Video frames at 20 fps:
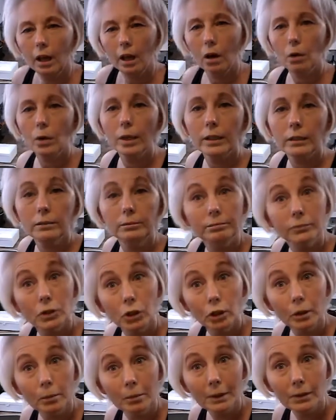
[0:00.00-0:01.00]
Okay,
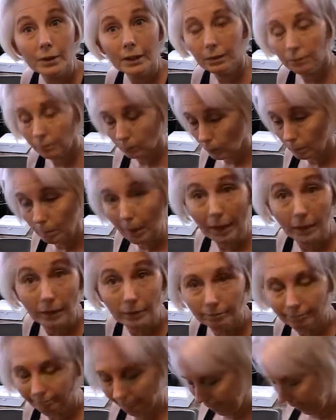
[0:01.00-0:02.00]
sorry about that, we're back.
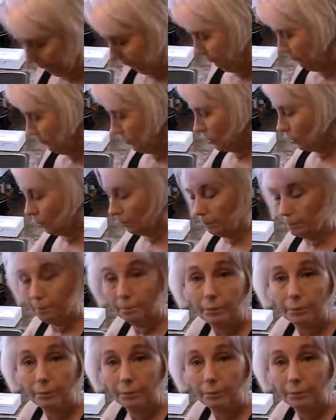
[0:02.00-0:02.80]
So,